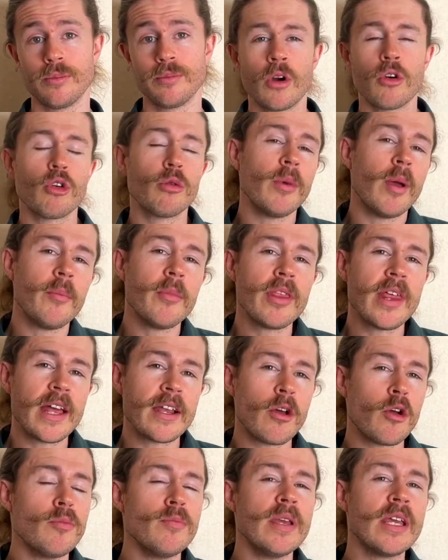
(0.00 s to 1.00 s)
Remember that
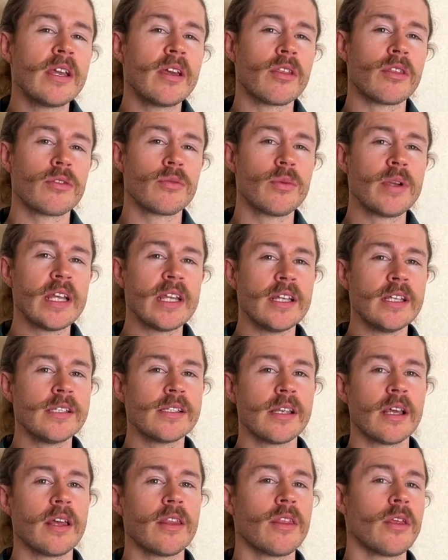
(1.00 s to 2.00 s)

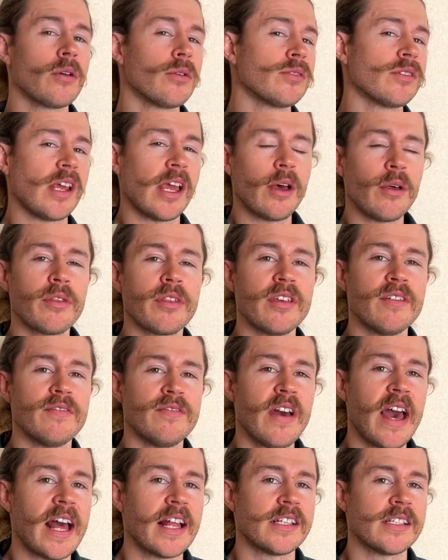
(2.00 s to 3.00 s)
omega-3s are those healthy
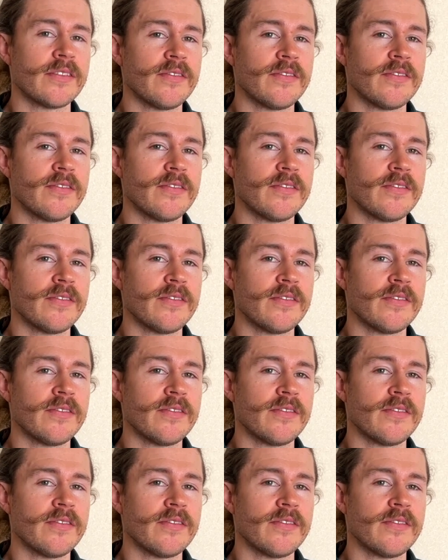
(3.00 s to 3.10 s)
fats